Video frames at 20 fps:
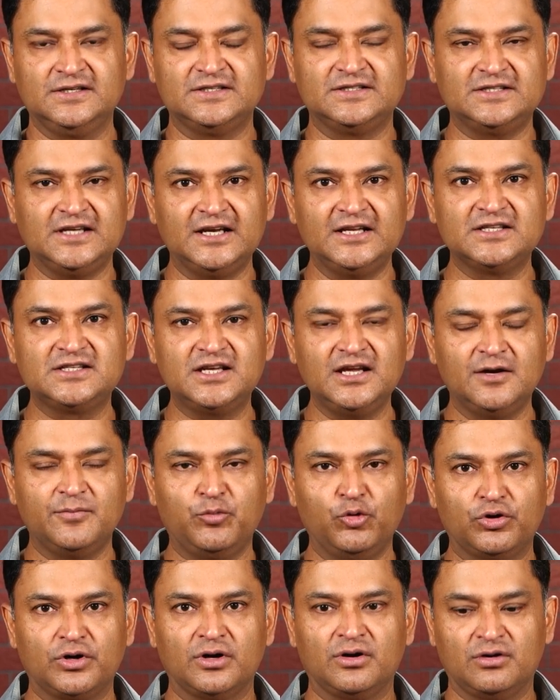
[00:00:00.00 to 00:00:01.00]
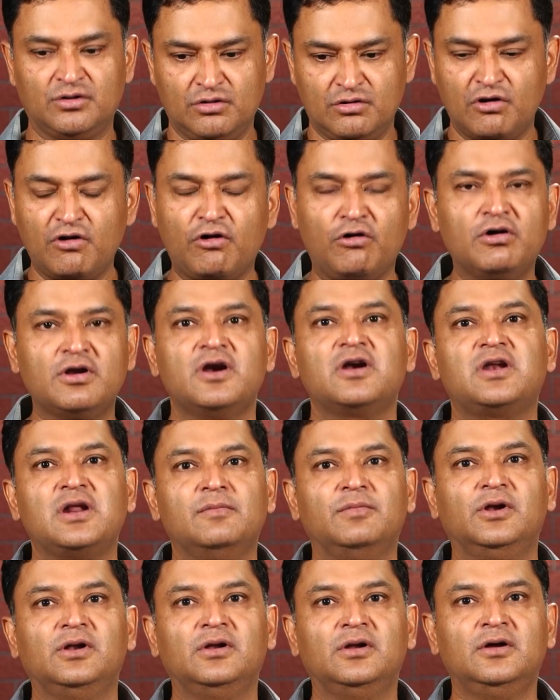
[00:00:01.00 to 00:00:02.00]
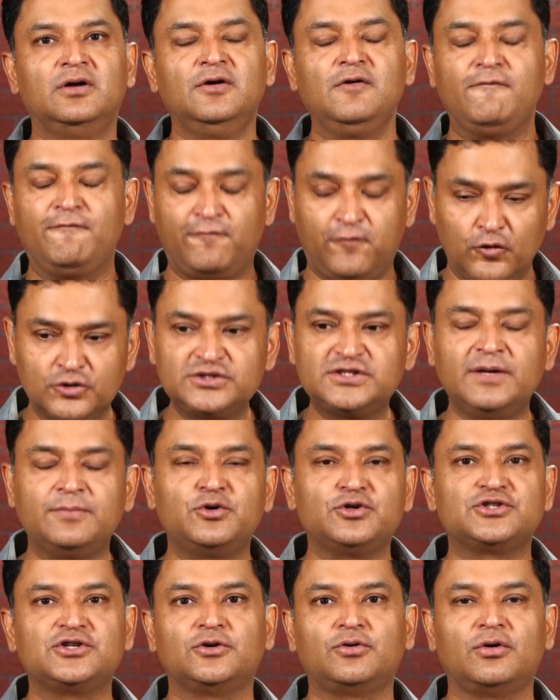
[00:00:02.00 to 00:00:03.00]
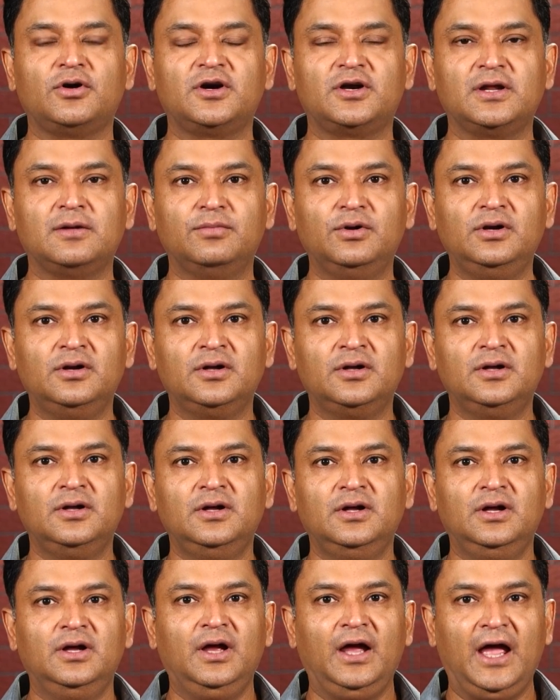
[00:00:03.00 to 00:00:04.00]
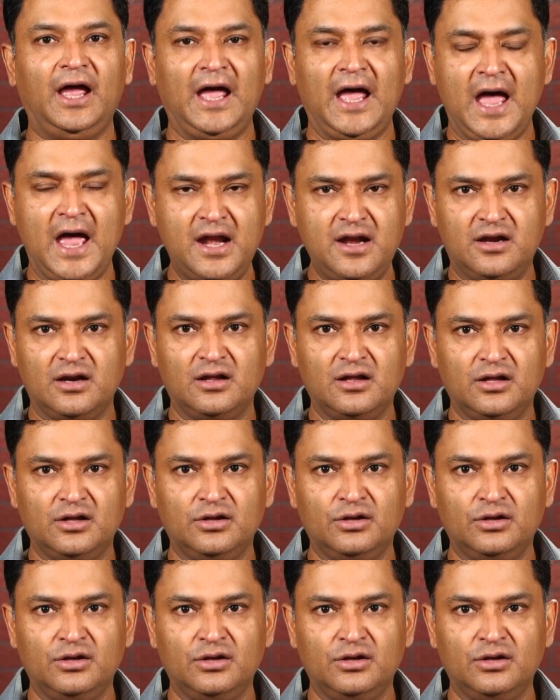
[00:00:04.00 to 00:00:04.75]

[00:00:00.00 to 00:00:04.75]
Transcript: Zelensky and Putin, on a table, force them to sit on a table and,